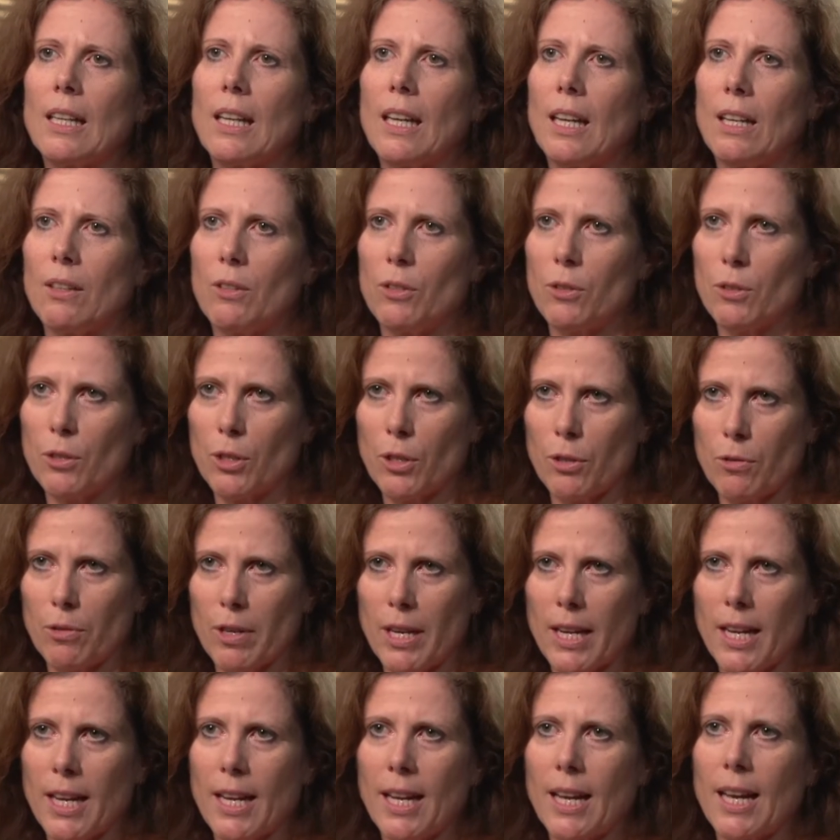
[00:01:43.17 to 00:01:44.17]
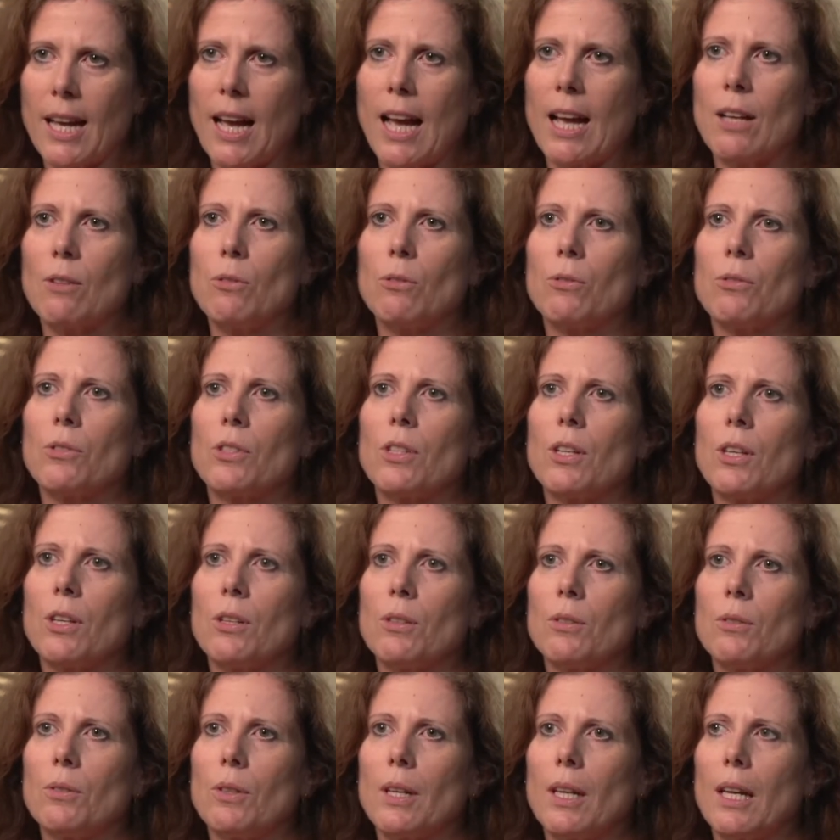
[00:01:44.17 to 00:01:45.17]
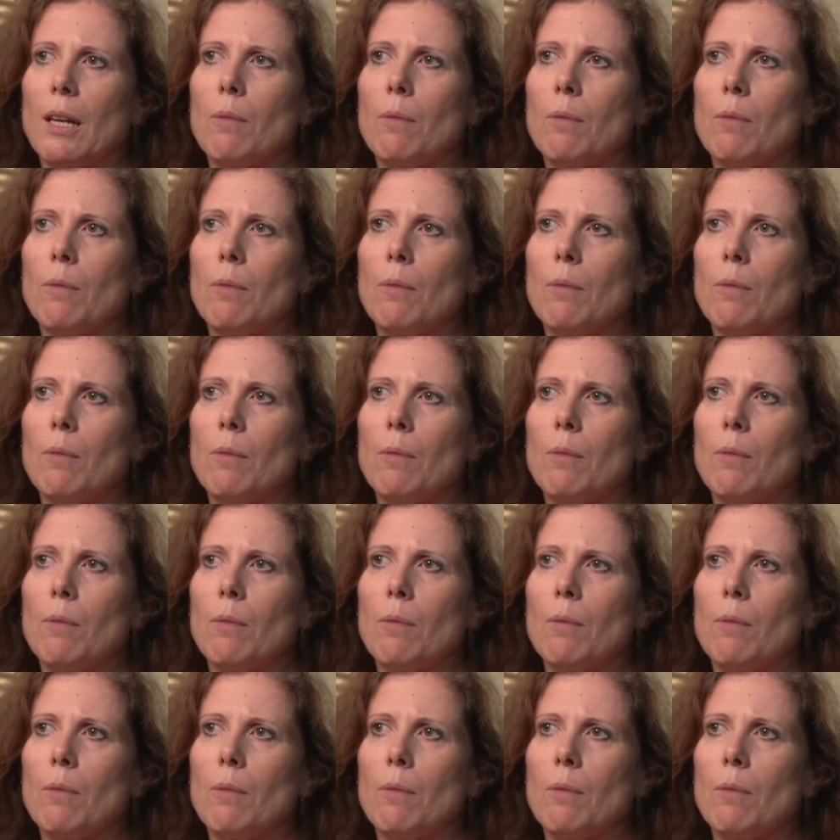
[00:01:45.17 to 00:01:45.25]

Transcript: in your career and also